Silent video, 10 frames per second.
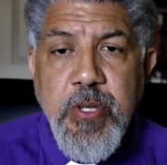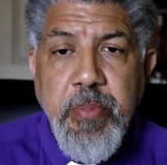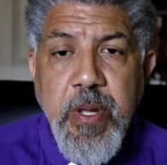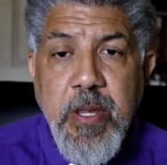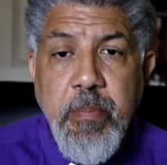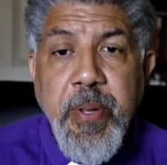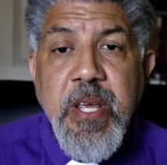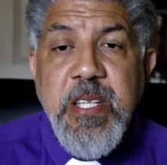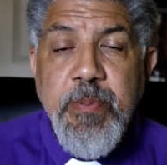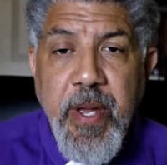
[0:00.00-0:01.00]
to be the
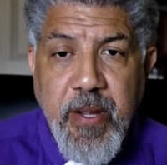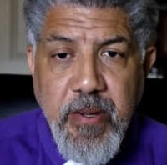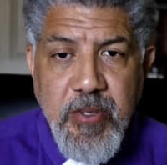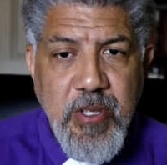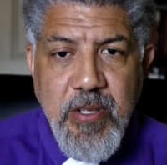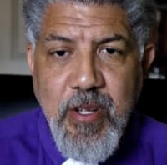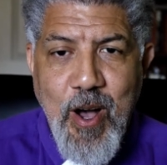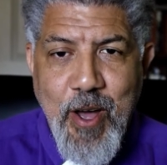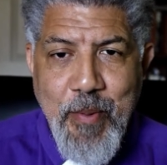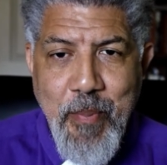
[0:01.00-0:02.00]
peacemakers that
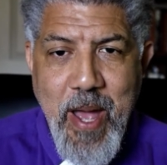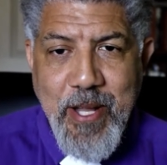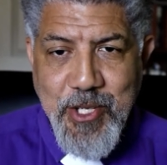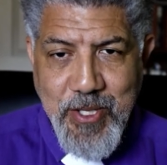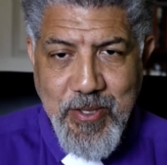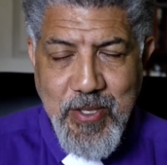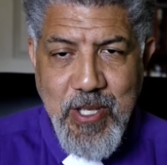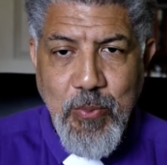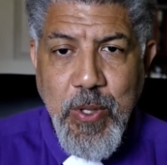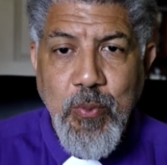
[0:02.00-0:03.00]
God imagines
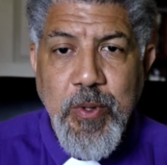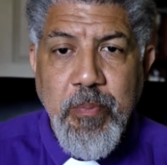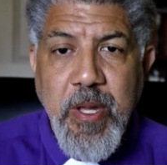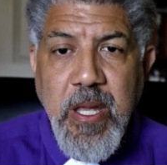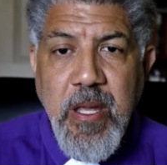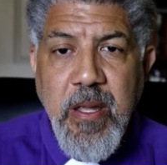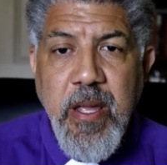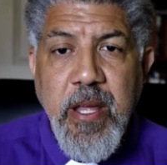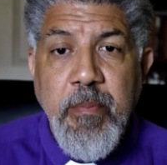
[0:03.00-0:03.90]
that we would be in